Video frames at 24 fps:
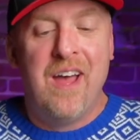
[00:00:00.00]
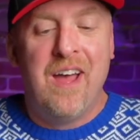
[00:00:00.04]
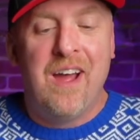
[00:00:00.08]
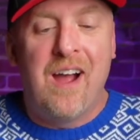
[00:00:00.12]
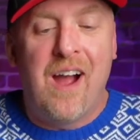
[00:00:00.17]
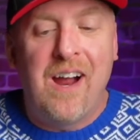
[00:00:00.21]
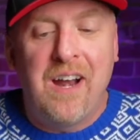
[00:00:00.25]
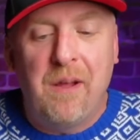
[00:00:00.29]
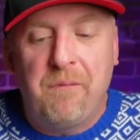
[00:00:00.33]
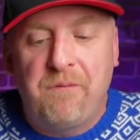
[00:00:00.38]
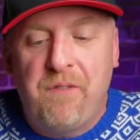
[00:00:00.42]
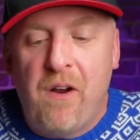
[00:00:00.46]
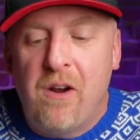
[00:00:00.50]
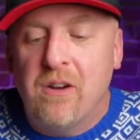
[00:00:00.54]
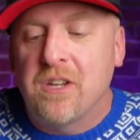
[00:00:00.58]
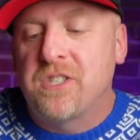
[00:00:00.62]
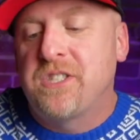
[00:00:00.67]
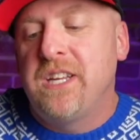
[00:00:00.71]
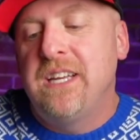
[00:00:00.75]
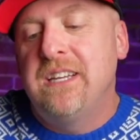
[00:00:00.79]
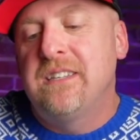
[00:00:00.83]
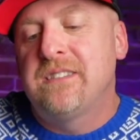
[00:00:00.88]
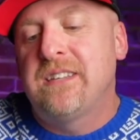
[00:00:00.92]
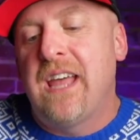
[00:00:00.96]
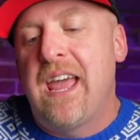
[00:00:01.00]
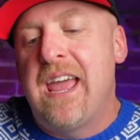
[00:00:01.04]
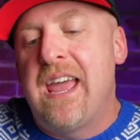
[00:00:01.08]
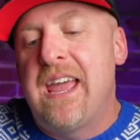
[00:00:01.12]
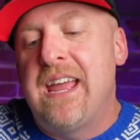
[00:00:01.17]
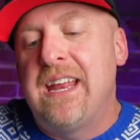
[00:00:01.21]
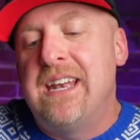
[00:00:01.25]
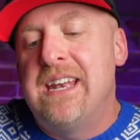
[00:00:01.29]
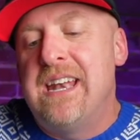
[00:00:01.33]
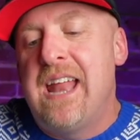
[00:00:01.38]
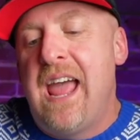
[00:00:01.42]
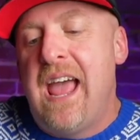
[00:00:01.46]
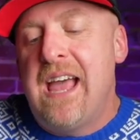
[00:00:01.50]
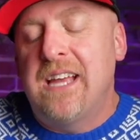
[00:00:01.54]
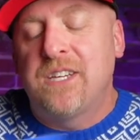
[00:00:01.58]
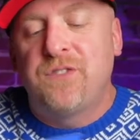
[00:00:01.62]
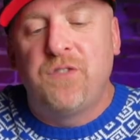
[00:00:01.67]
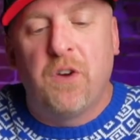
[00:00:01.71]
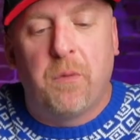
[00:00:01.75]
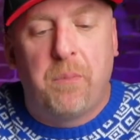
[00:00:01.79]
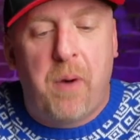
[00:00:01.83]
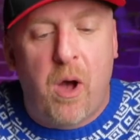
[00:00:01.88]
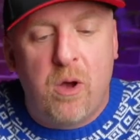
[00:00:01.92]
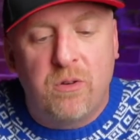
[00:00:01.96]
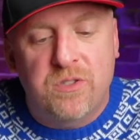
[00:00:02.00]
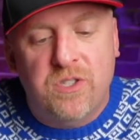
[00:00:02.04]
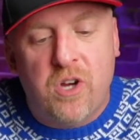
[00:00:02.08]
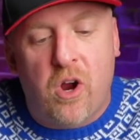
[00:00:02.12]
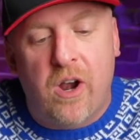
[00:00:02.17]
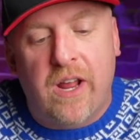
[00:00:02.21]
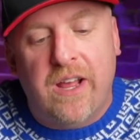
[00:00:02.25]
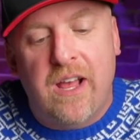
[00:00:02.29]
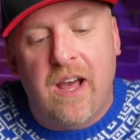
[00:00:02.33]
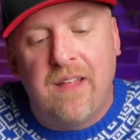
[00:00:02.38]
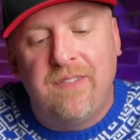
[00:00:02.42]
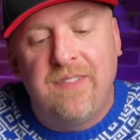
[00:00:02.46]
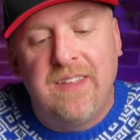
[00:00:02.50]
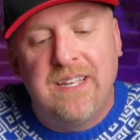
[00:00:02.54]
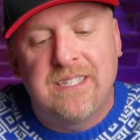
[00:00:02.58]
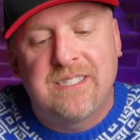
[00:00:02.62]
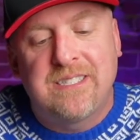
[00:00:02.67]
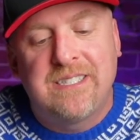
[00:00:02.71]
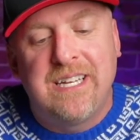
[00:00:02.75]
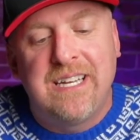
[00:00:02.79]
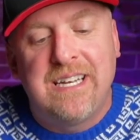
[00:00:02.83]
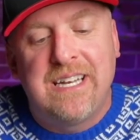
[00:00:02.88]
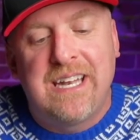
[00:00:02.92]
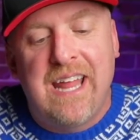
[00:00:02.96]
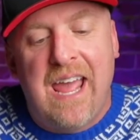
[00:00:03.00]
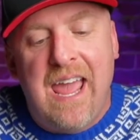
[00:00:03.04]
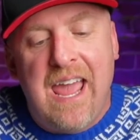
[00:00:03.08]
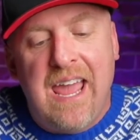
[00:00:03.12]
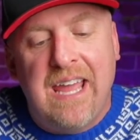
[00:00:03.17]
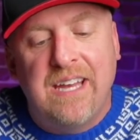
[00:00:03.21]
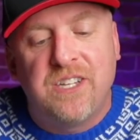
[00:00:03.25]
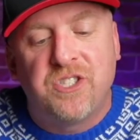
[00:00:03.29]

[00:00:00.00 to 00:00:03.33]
All right, up first is a Nashville postcard. I got this today.